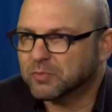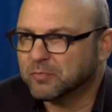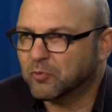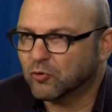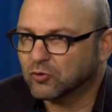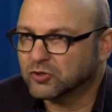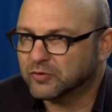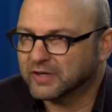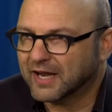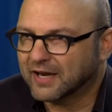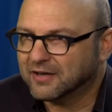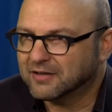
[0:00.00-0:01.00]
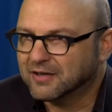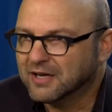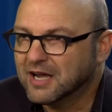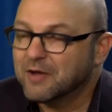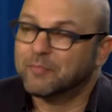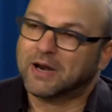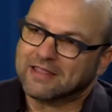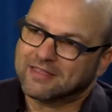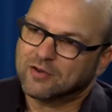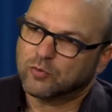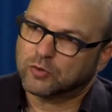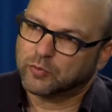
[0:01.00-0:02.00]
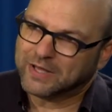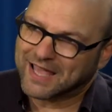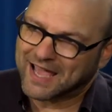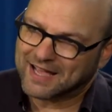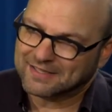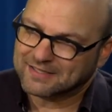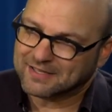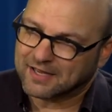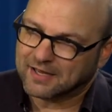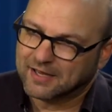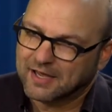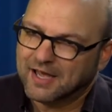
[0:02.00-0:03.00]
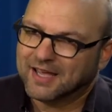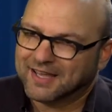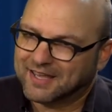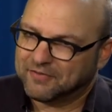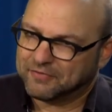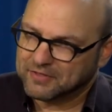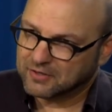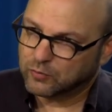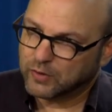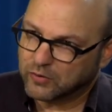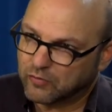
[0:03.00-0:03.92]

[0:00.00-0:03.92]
be brought to an end. But I think what we can say, given that we